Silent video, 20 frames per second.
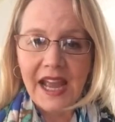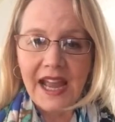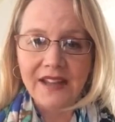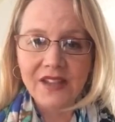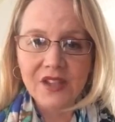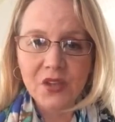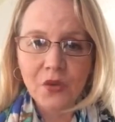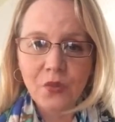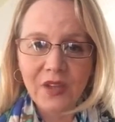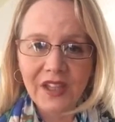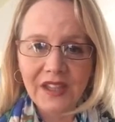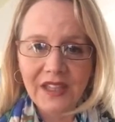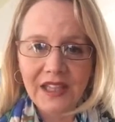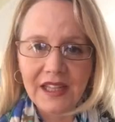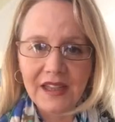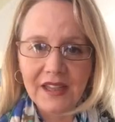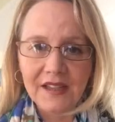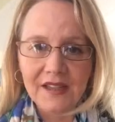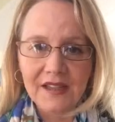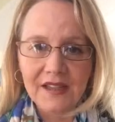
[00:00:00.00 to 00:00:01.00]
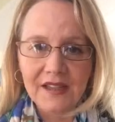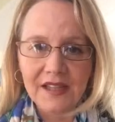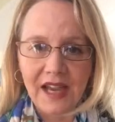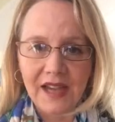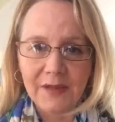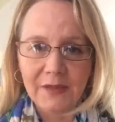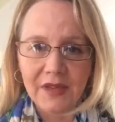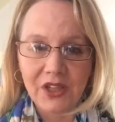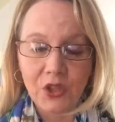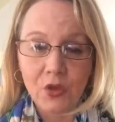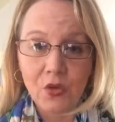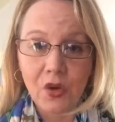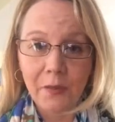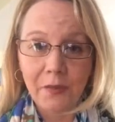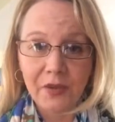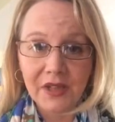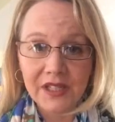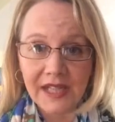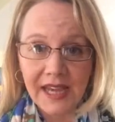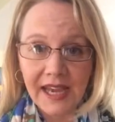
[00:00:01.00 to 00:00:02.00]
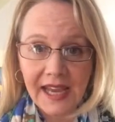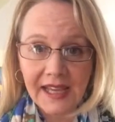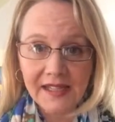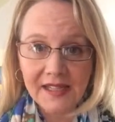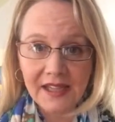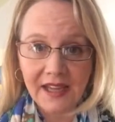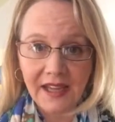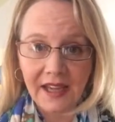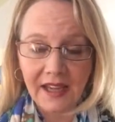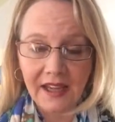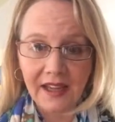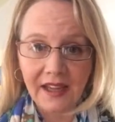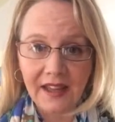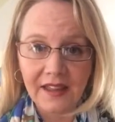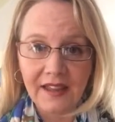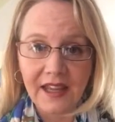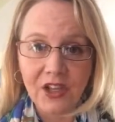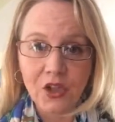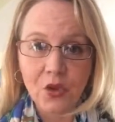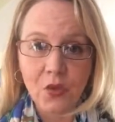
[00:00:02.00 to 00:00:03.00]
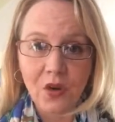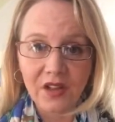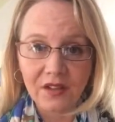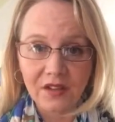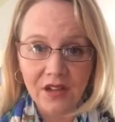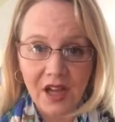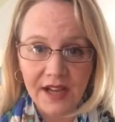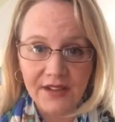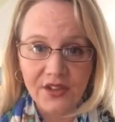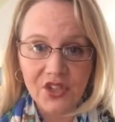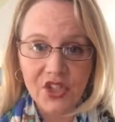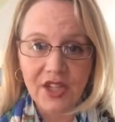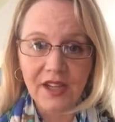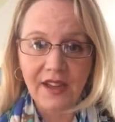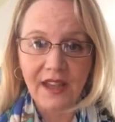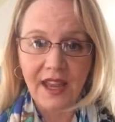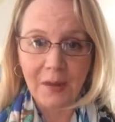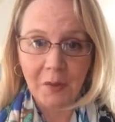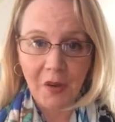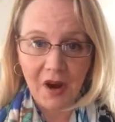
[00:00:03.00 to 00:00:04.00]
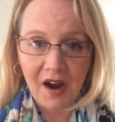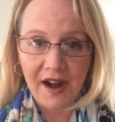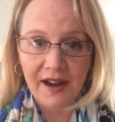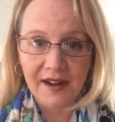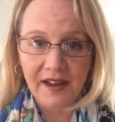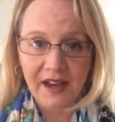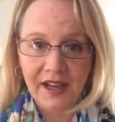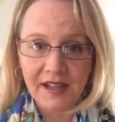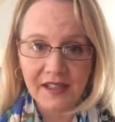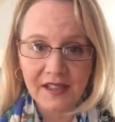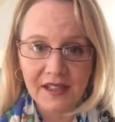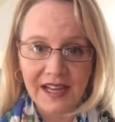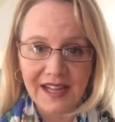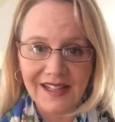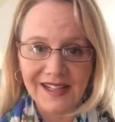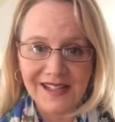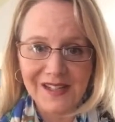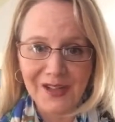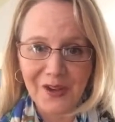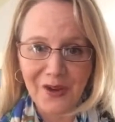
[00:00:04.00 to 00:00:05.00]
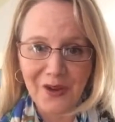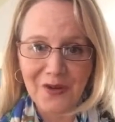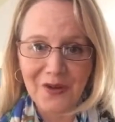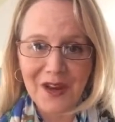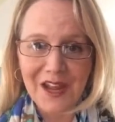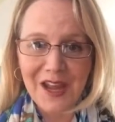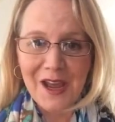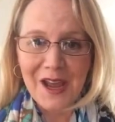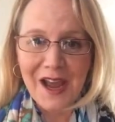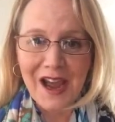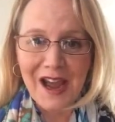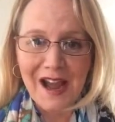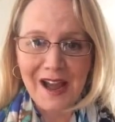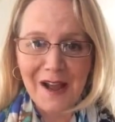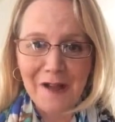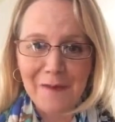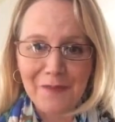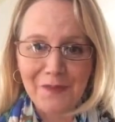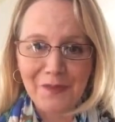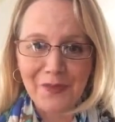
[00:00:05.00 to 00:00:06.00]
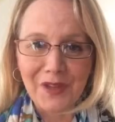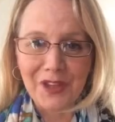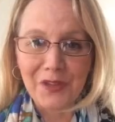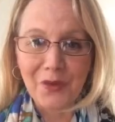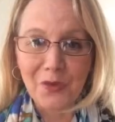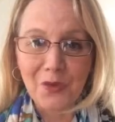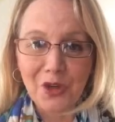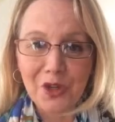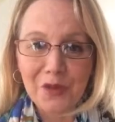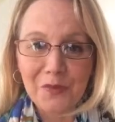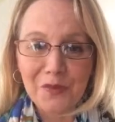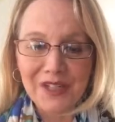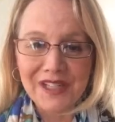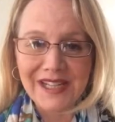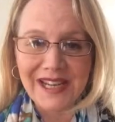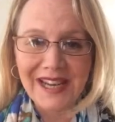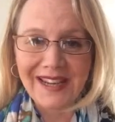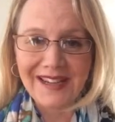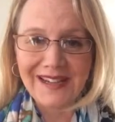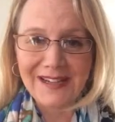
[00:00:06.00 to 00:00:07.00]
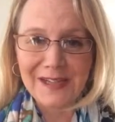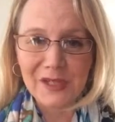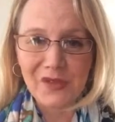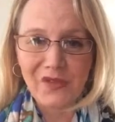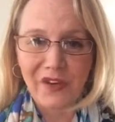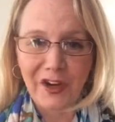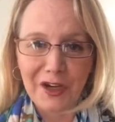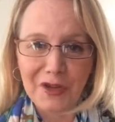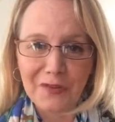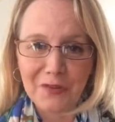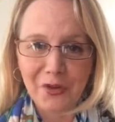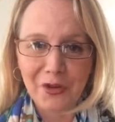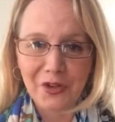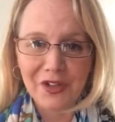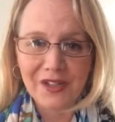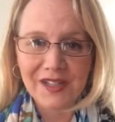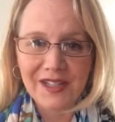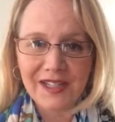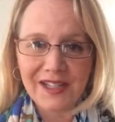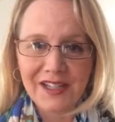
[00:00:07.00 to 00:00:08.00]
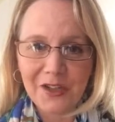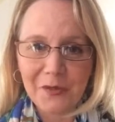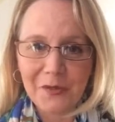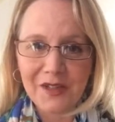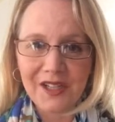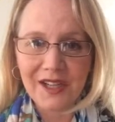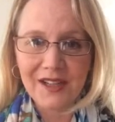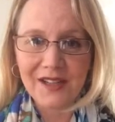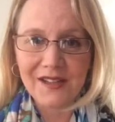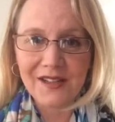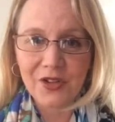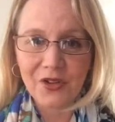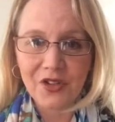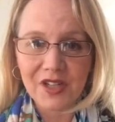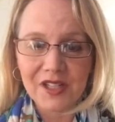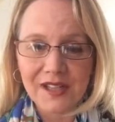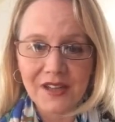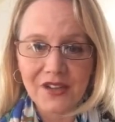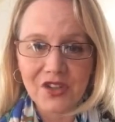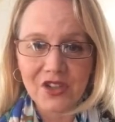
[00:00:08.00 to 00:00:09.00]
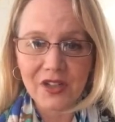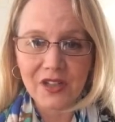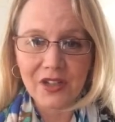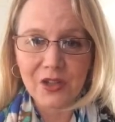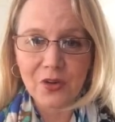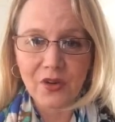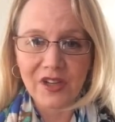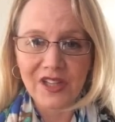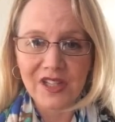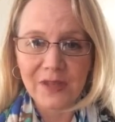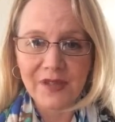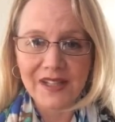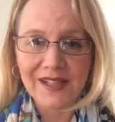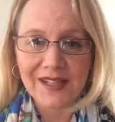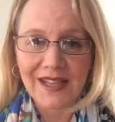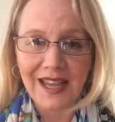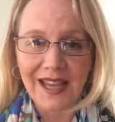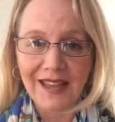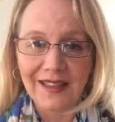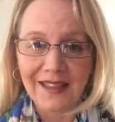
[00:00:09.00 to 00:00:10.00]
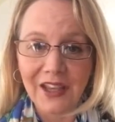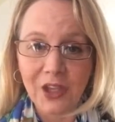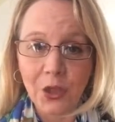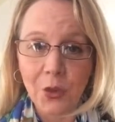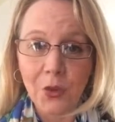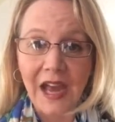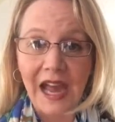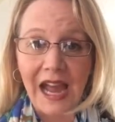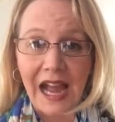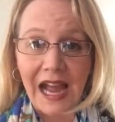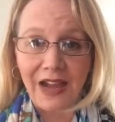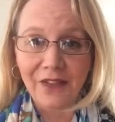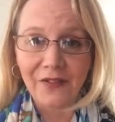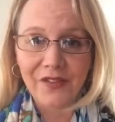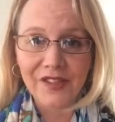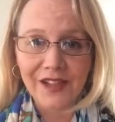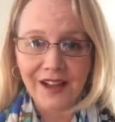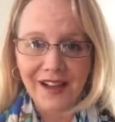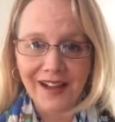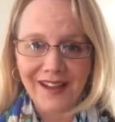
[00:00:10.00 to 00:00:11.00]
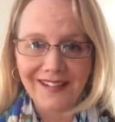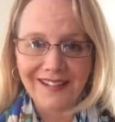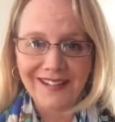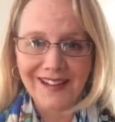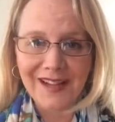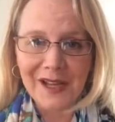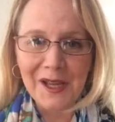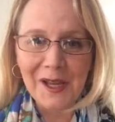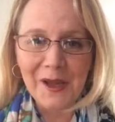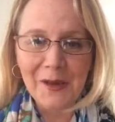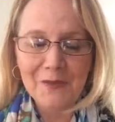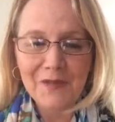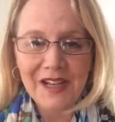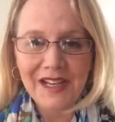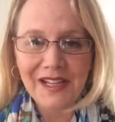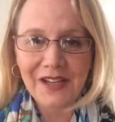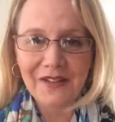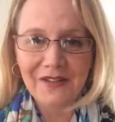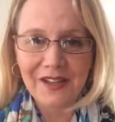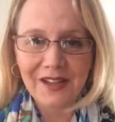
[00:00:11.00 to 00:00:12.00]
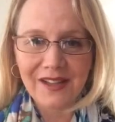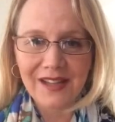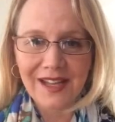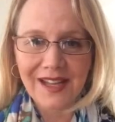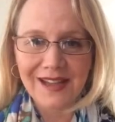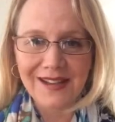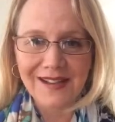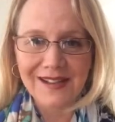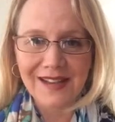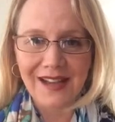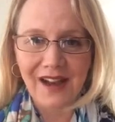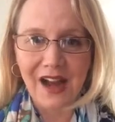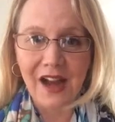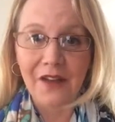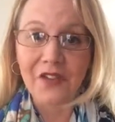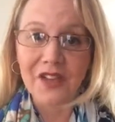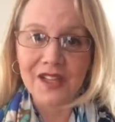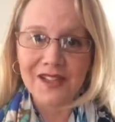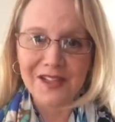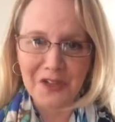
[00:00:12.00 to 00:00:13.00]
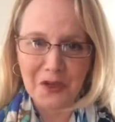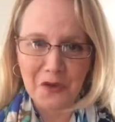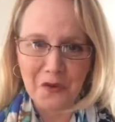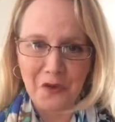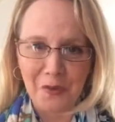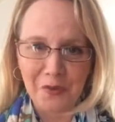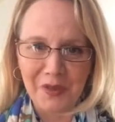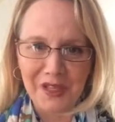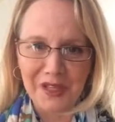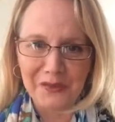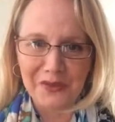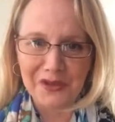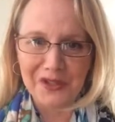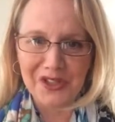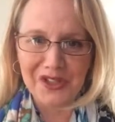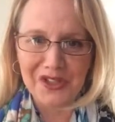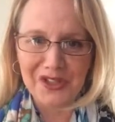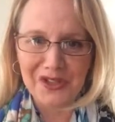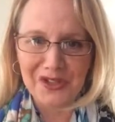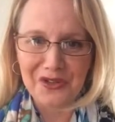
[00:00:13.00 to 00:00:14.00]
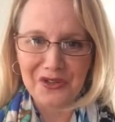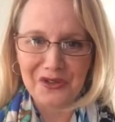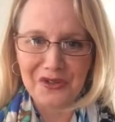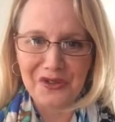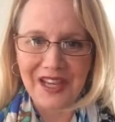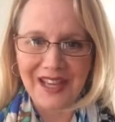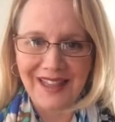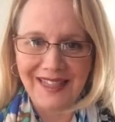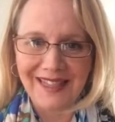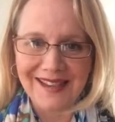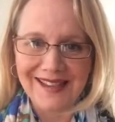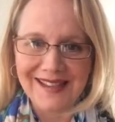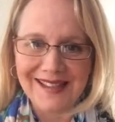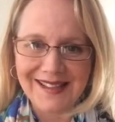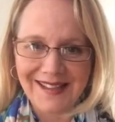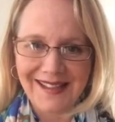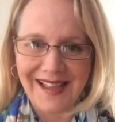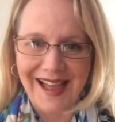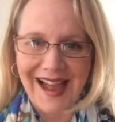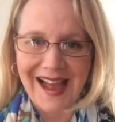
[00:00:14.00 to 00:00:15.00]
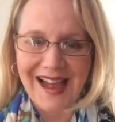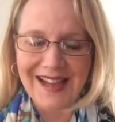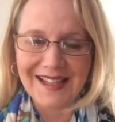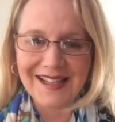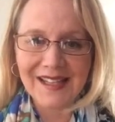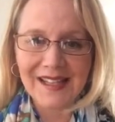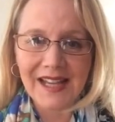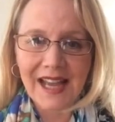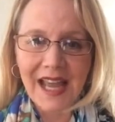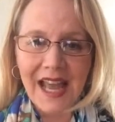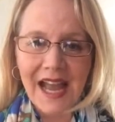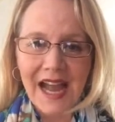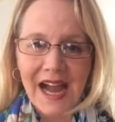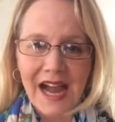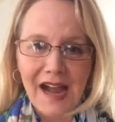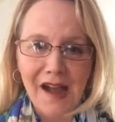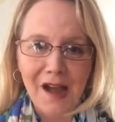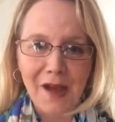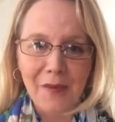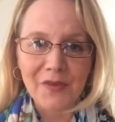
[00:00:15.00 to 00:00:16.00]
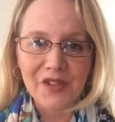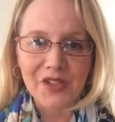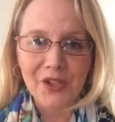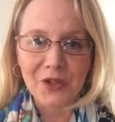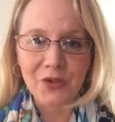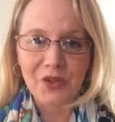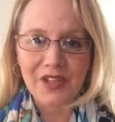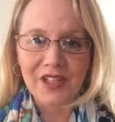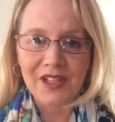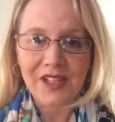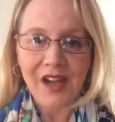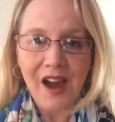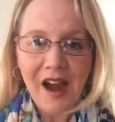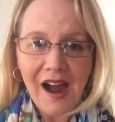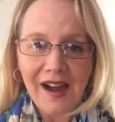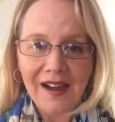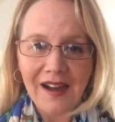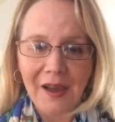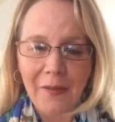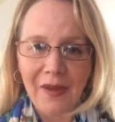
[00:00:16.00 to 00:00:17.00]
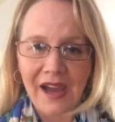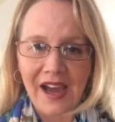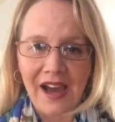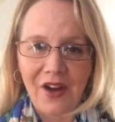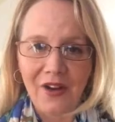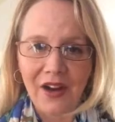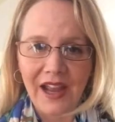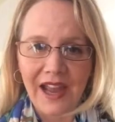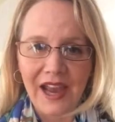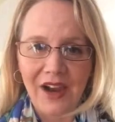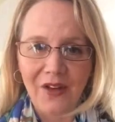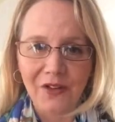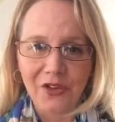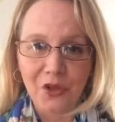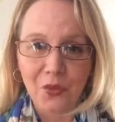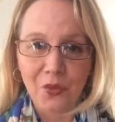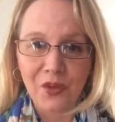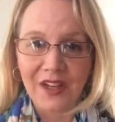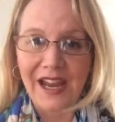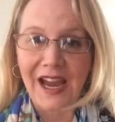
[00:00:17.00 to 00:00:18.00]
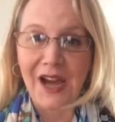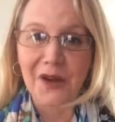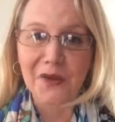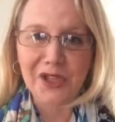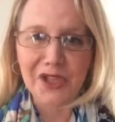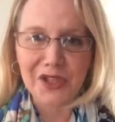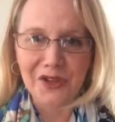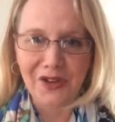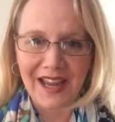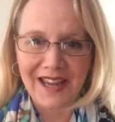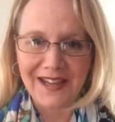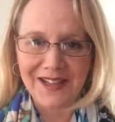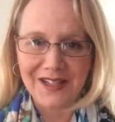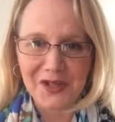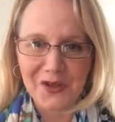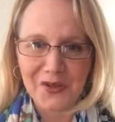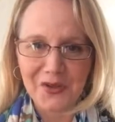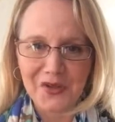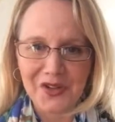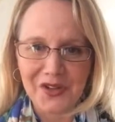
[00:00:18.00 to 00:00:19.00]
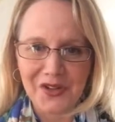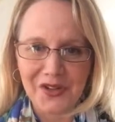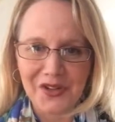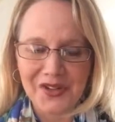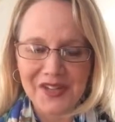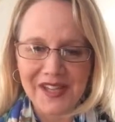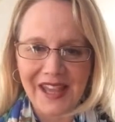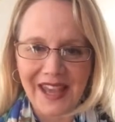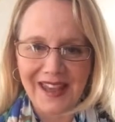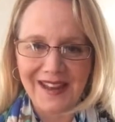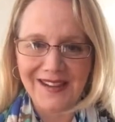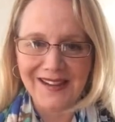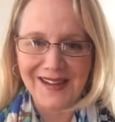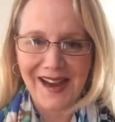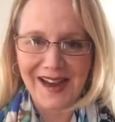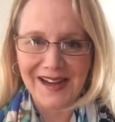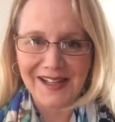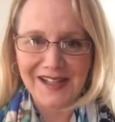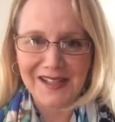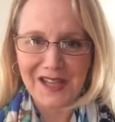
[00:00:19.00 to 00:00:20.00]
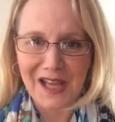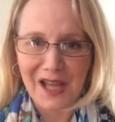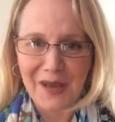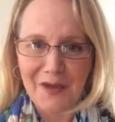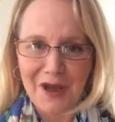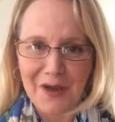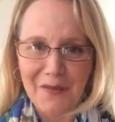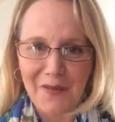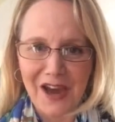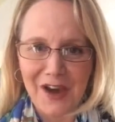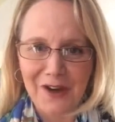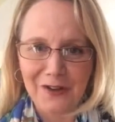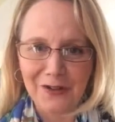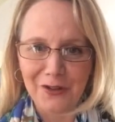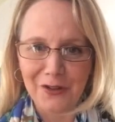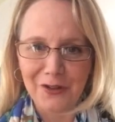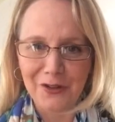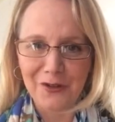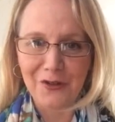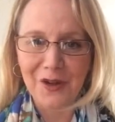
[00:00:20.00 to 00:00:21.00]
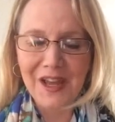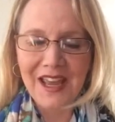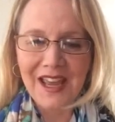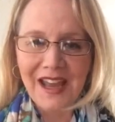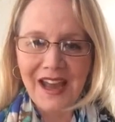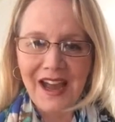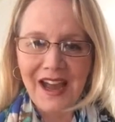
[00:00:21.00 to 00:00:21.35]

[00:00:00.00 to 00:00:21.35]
And so really in this assignment, you are pretending that you are launching a product. And so the word pretend is very important here because you're essentially going to be saying that you have done many of the things that obviously you won't be able to do in this class. So you could talk about how you went out to your end users and talk to them about new